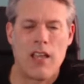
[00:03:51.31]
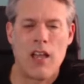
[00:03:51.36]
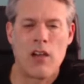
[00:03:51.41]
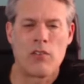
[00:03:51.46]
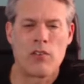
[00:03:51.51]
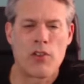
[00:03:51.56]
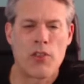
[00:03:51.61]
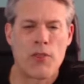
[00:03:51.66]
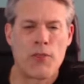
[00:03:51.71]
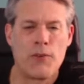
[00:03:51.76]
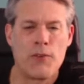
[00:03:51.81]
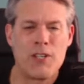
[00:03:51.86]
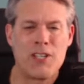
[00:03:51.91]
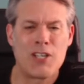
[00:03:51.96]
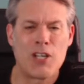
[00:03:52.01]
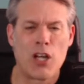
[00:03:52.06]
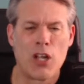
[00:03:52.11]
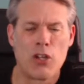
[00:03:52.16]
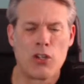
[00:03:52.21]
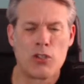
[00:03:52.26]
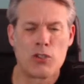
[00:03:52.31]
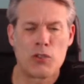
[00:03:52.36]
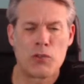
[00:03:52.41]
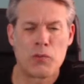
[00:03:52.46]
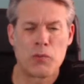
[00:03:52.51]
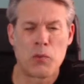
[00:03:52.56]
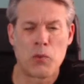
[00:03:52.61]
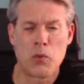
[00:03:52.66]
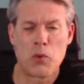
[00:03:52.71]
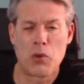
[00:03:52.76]
However, $30
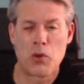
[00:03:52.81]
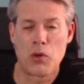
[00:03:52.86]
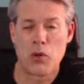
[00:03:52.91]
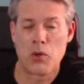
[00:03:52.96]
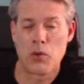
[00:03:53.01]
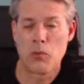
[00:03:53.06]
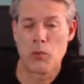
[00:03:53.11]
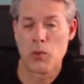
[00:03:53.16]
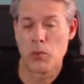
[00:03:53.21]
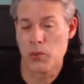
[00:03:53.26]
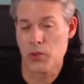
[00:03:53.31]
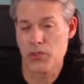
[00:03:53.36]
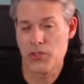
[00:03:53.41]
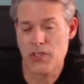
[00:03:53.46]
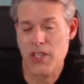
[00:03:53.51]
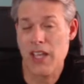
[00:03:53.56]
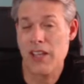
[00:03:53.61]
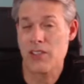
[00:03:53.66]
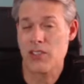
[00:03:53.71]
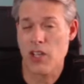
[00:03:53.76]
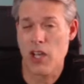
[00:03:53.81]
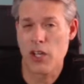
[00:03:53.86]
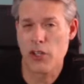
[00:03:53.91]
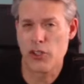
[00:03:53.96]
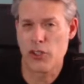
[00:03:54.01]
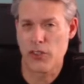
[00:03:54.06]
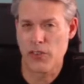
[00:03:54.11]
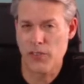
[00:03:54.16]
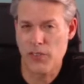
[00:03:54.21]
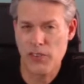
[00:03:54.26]
for what we'll say is
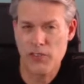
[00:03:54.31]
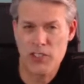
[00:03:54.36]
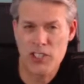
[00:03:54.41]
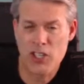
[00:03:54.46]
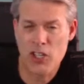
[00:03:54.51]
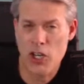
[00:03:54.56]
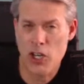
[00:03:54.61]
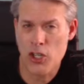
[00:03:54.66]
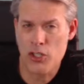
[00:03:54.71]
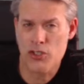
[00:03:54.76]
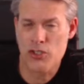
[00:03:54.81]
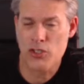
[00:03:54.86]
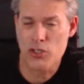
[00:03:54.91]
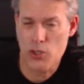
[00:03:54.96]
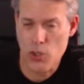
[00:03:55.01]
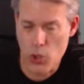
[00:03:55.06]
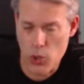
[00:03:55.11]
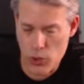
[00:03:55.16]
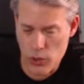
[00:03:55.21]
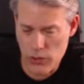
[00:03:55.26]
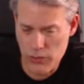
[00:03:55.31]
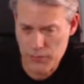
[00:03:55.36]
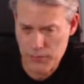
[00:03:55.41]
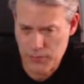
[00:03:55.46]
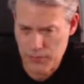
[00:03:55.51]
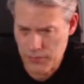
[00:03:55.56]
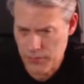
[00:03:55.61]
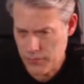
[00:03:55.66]
150 cards in total